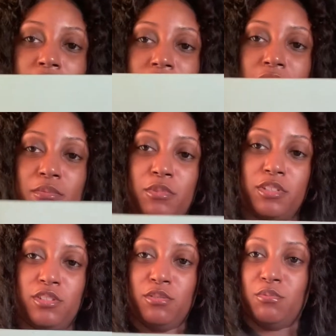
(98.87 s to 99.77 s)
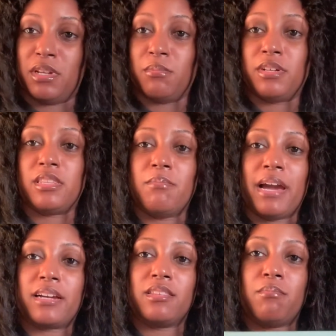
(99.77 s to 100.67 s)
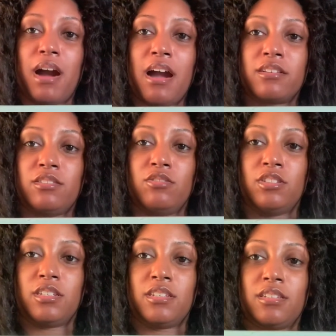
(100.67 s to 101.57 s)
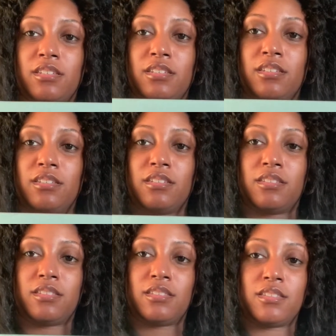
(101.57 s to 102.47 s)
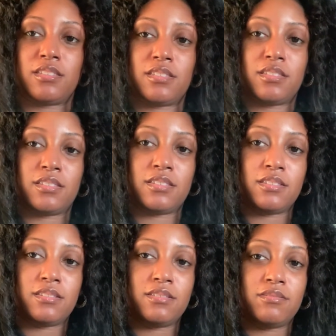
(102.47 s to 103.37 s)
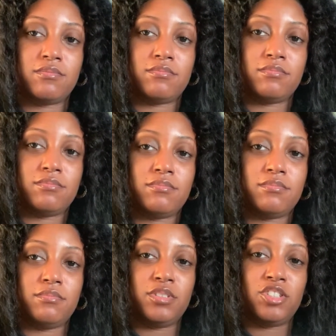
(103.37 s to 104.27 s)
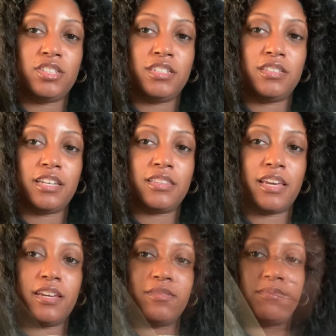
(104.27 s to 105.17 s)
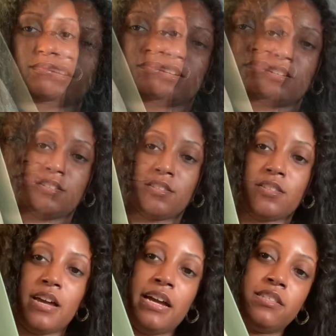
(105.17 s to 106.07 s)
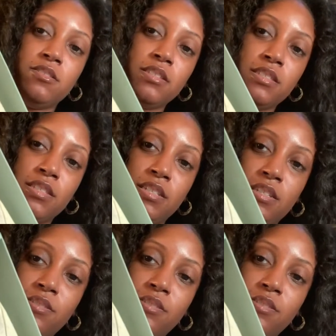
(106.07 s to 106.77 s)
then when you wanna put them back in the box, you just push it in like that. So as you can see,